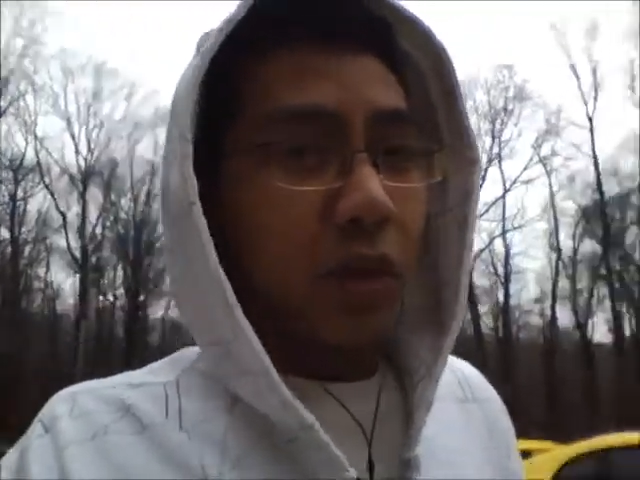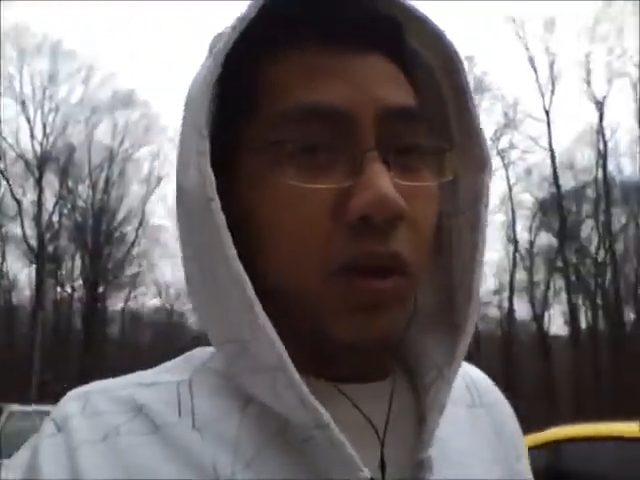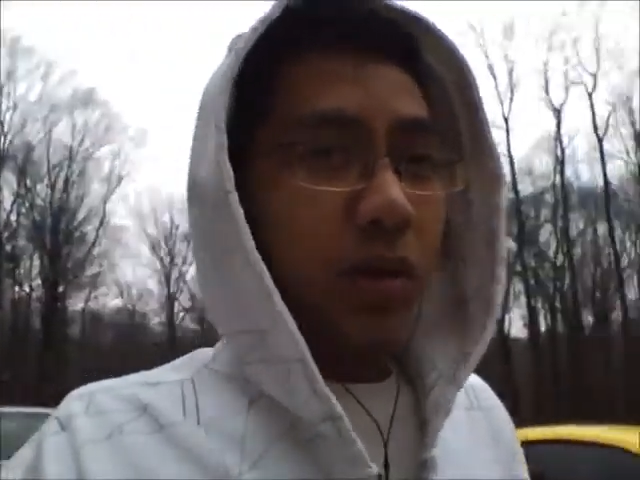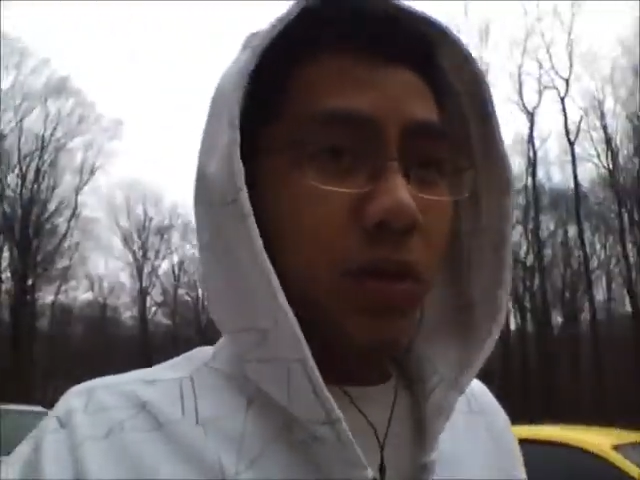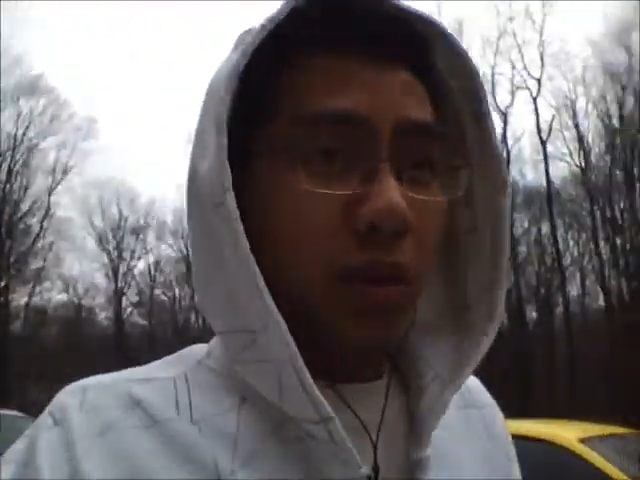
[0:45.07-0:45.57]

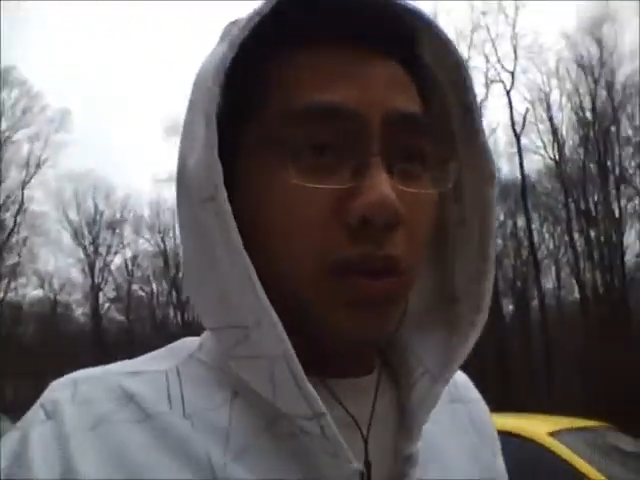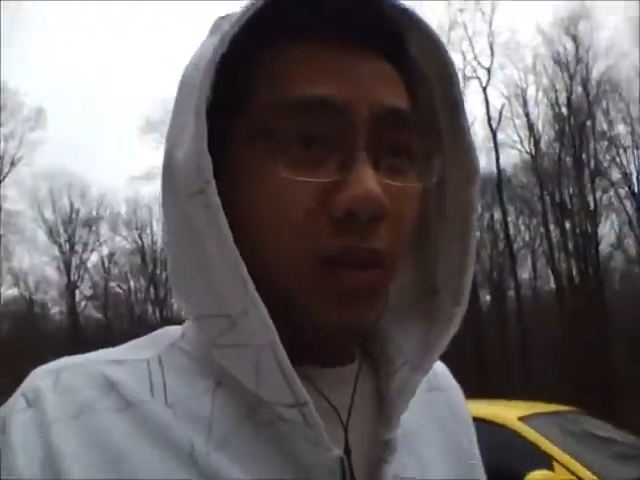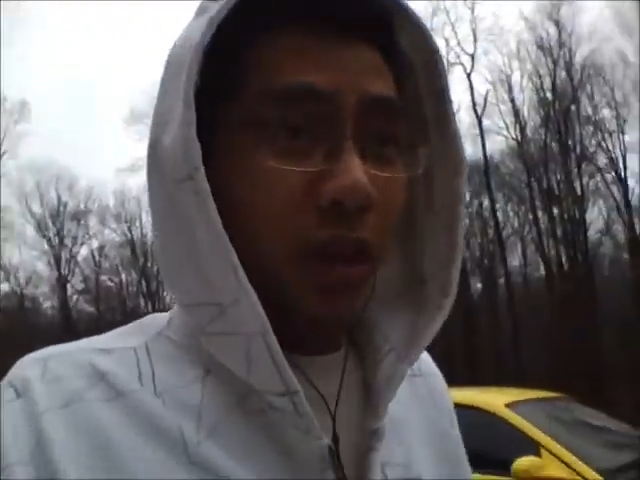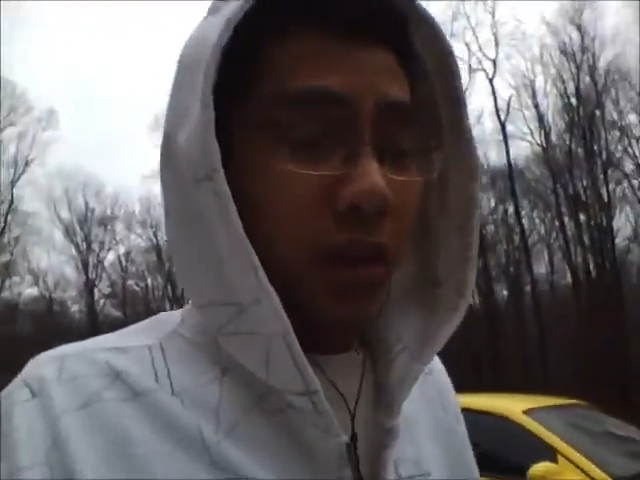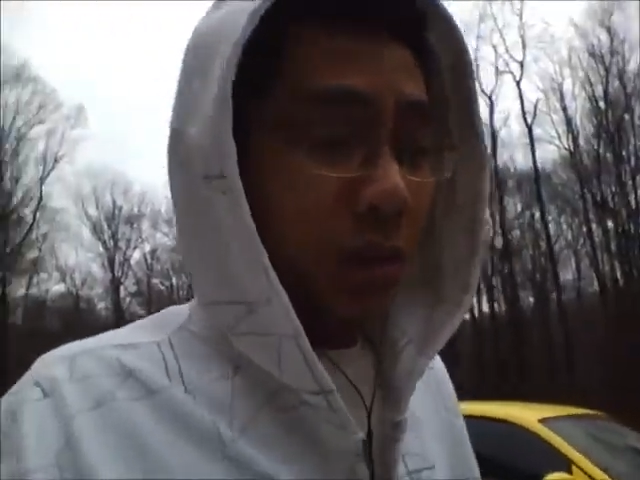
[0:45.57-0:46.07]
go to
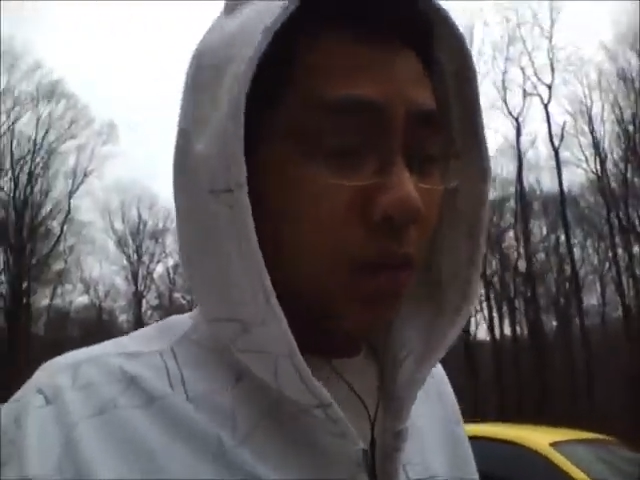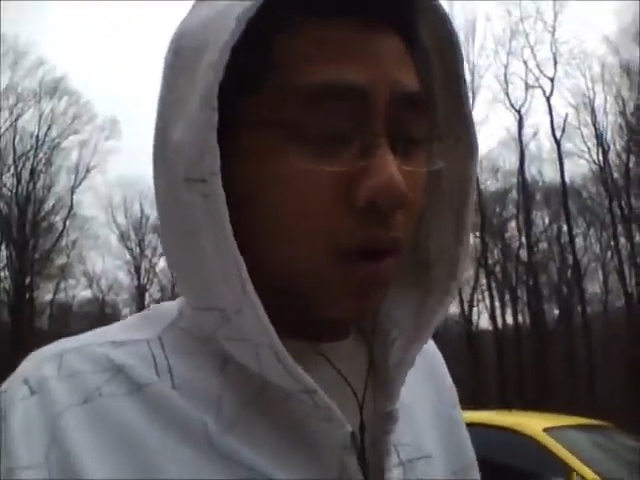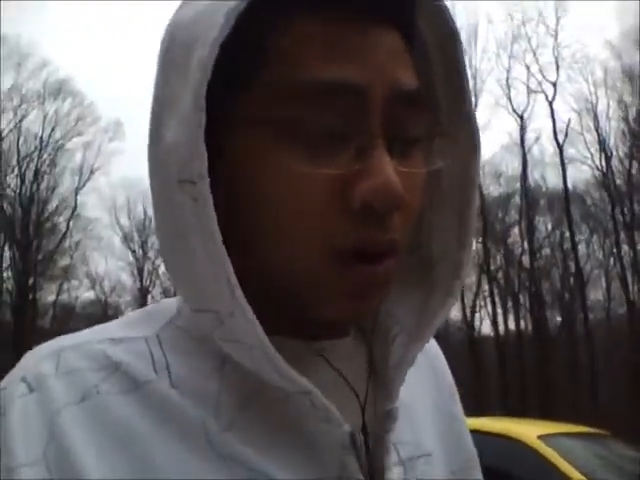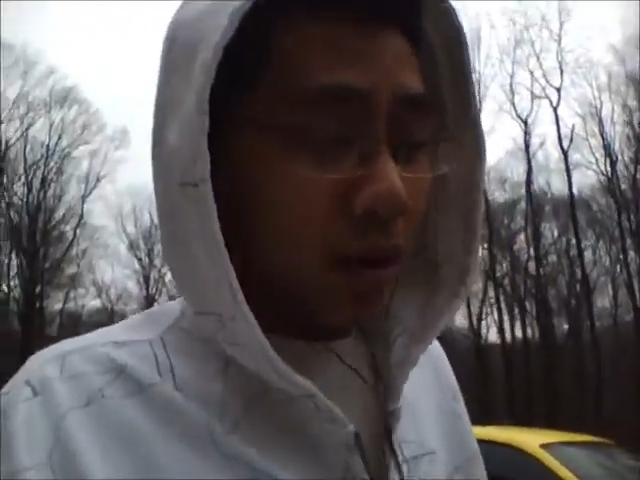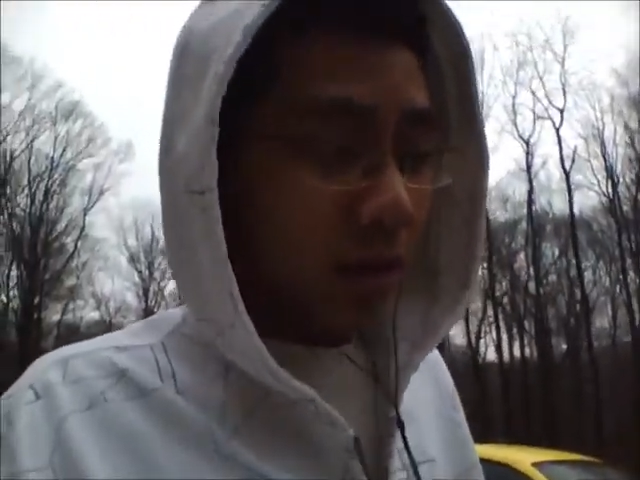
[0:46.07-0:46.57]
Dylan's
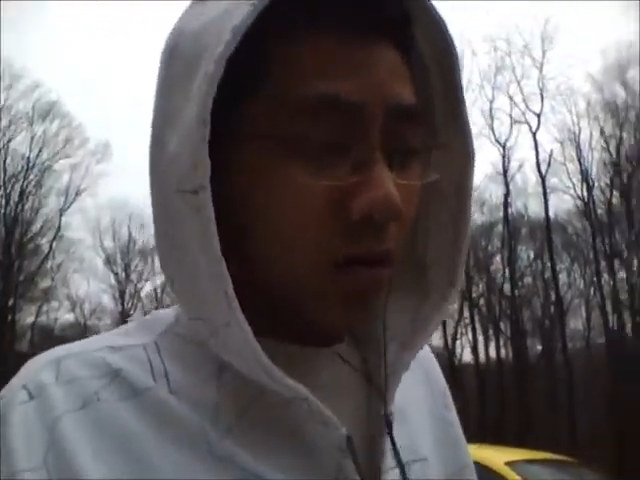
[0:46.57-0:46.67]
party,